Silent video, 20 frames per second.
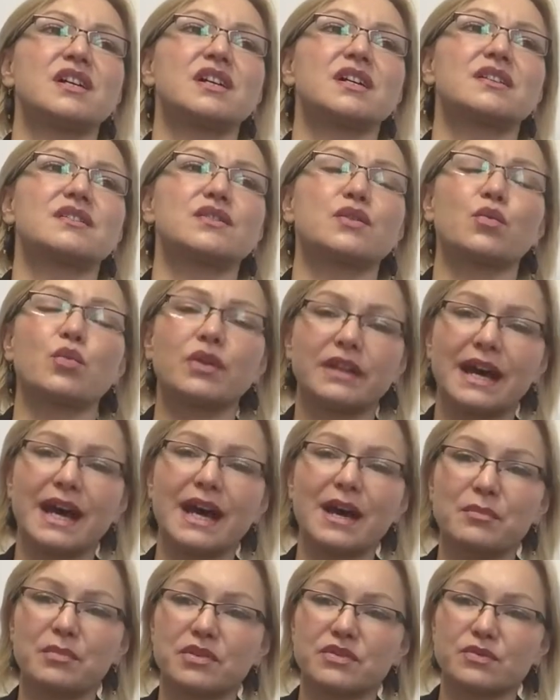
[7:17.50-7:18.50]
So what
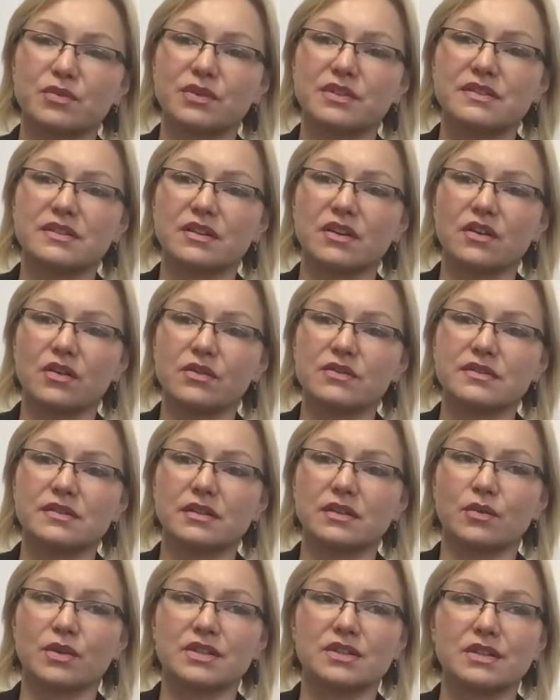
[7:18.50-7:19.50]
happens? What is the
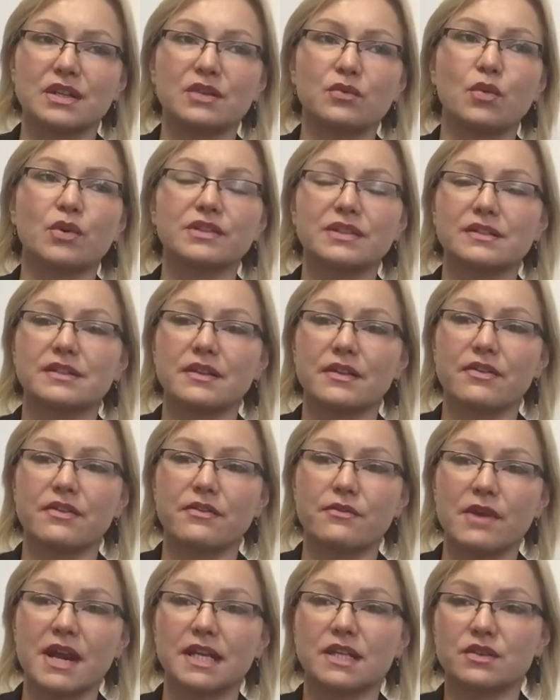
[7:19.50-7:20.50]
consequence? And what is the
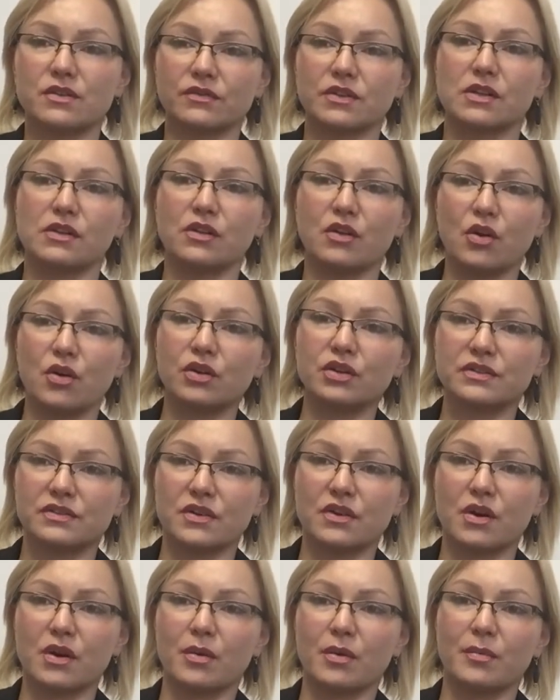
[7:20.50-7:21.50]
threat of the
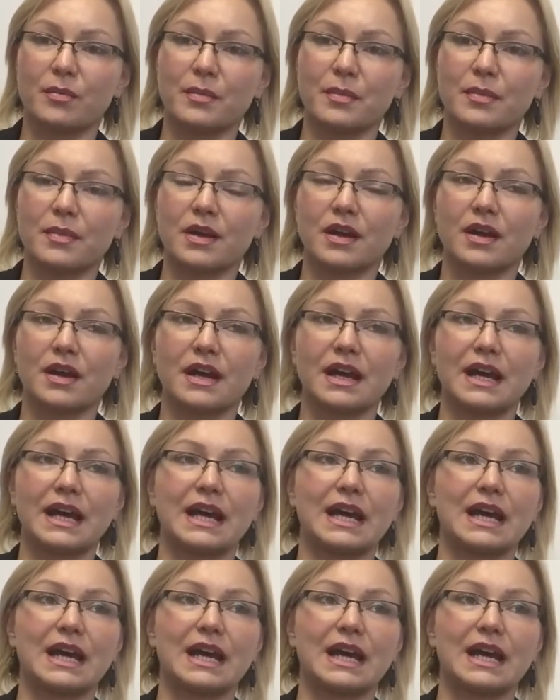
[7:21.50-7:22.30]
long-term the